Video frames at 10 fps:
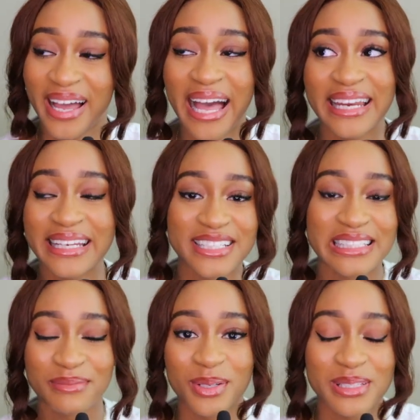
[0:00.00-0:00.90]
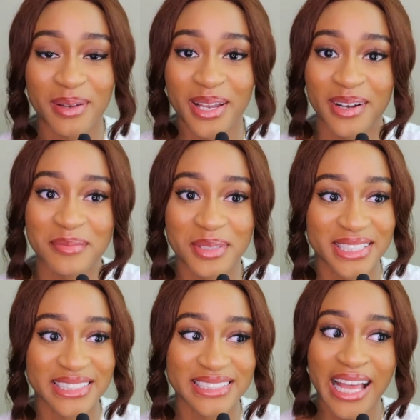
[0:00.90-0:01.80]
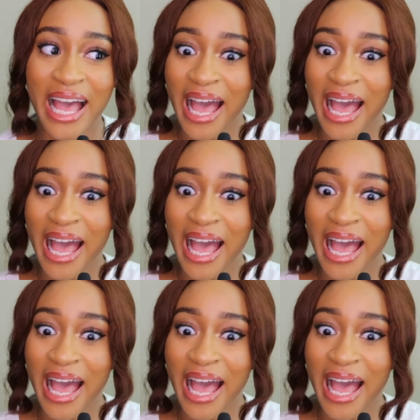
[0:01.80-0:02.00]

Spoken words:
And it just melts my heart, because